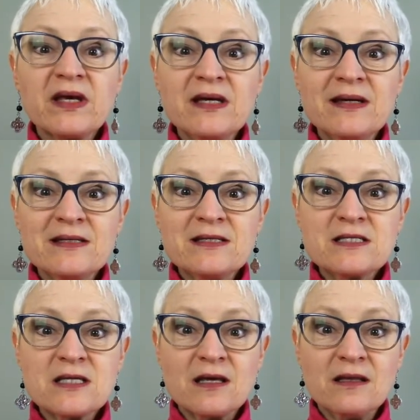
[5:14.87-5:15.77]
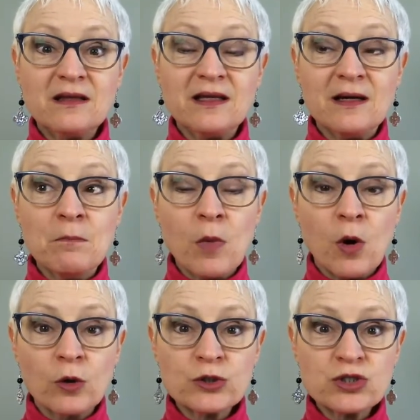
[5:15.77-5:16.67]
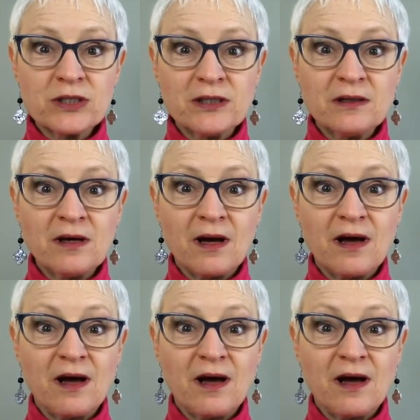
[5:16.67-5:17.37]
is the emotion